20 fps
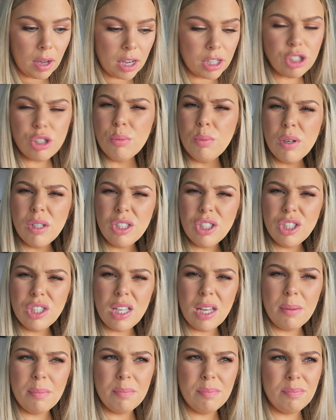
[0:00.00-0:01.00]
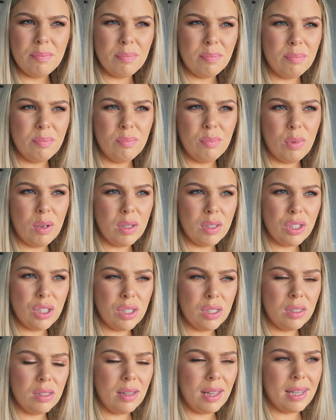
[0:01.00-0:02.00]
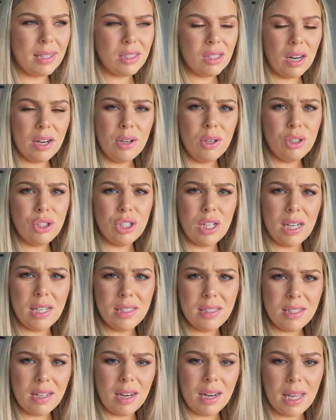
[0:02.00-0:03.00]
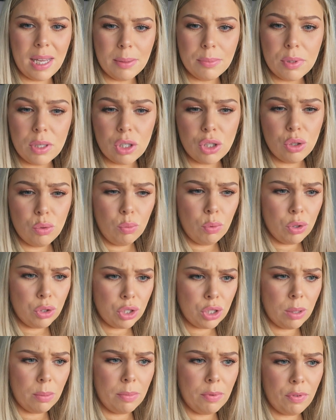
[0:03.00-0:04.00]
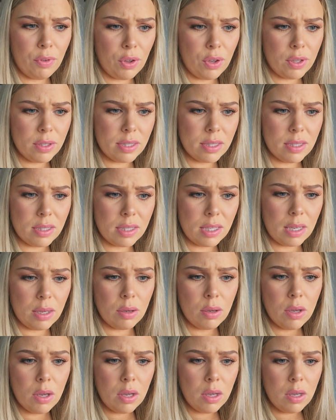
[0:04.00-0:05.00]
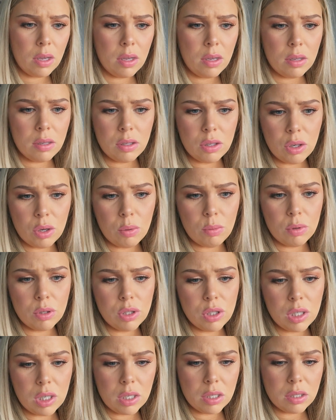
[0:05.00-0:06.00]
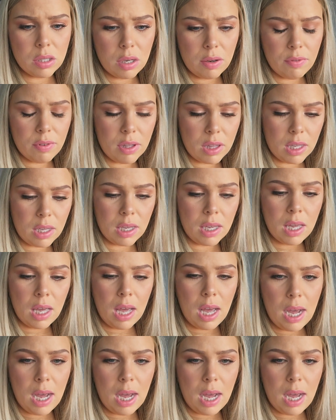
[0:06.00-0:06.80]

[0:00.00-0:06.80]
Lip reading: I should watch some, like, I know Shannon's done heaps. I should watch some of hers and see, you know, what she does and everything.